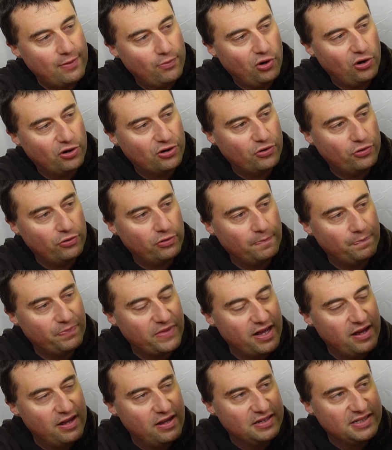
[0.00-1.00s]
model
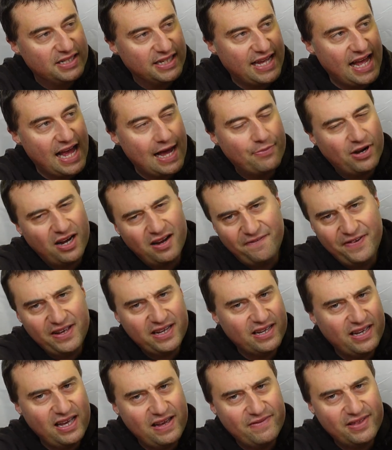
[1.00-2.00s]
to get. But I
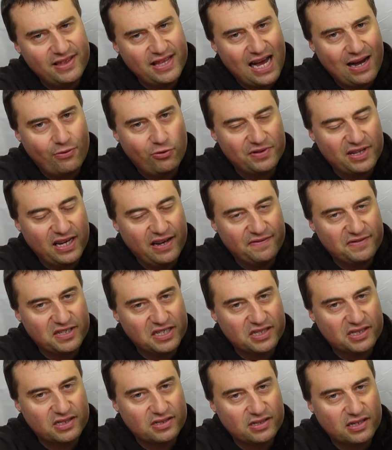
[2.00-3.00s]
think even that one they've
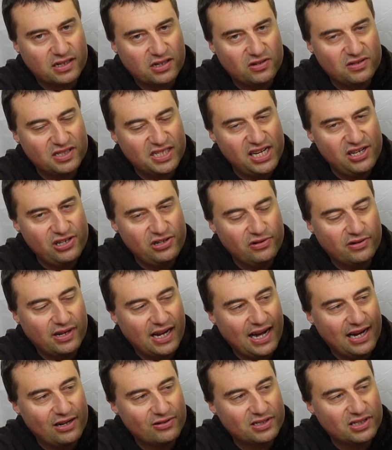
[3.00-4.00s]
discontinued
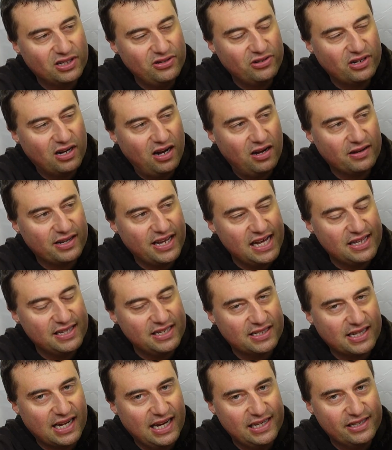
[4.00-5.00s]
now, so you can't get
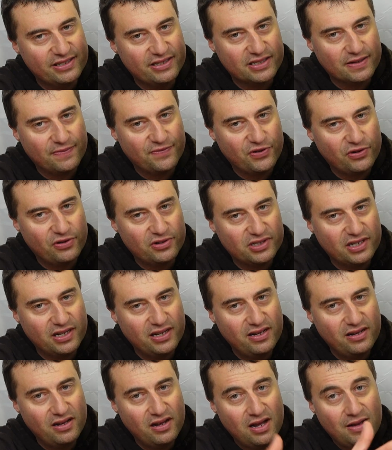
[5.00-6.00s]
these cases,
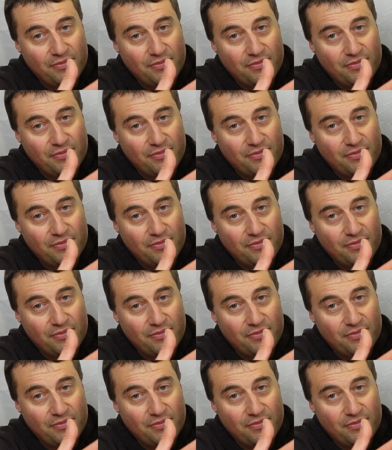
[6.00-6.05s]
unfortunately.